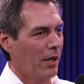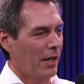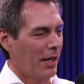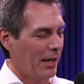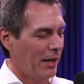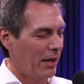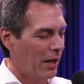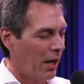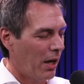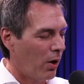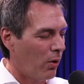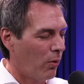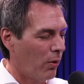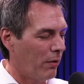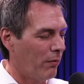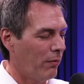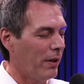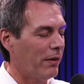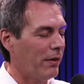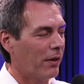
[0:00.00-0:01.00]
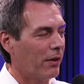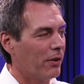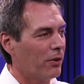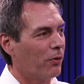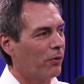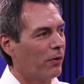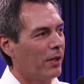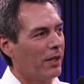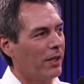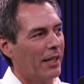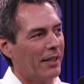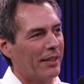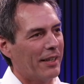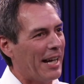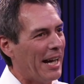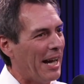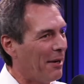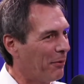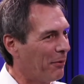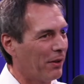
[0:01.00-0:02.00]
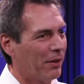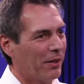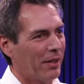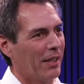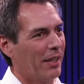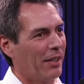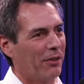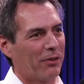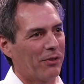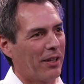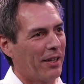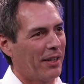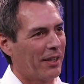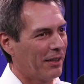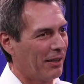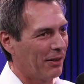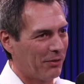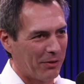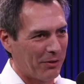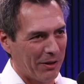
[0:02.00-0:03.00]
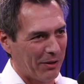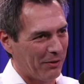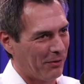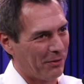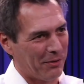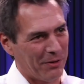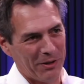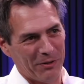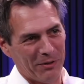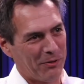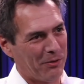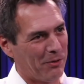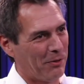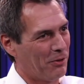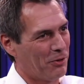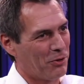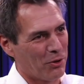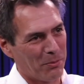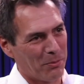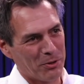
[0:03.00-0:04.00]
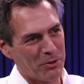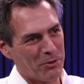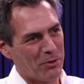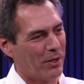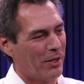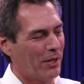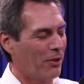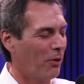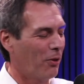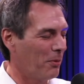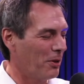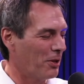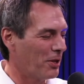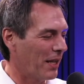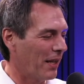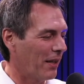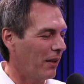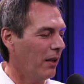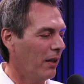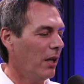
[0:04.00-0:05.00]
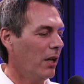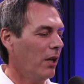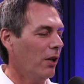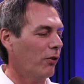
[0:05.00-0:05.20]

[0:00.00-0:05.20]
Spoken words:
And now in retail, you see that everything is like this shopper journey, omnichannel.